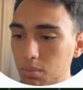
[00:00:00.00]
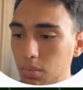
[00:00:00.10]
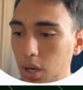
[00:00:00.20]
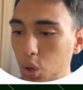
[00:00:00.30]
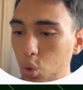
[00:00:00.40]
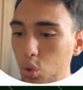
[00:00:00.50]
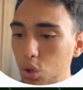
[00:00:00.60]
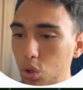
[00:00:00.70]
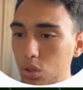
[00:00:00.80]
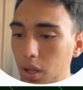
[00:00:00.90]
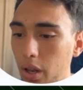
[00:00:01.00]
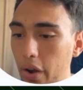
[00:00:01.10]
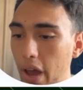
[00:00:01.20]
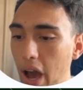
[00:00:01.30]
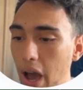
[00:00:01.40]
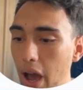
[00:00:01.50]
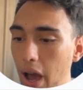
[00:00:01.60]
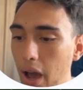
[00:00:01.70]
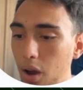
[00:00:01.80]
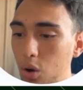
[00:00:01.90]
Mahulog,
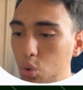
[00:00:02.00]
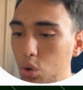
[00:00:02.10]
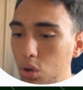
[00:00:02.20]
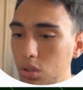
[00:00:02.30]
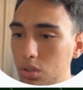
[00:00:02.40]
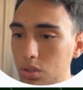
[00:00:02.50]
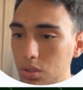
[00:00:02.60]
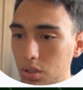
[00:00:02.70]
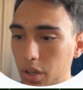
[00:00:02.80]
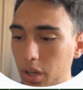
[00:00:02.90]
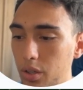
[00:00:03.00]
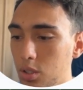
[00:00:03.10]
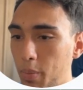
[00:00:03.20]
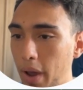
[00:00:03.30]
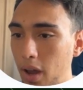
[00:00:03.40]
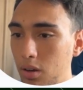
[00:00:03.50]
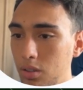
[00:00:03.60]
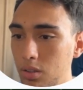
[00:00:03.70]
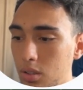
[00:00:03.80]
nahulog. Okay, here's the pattern.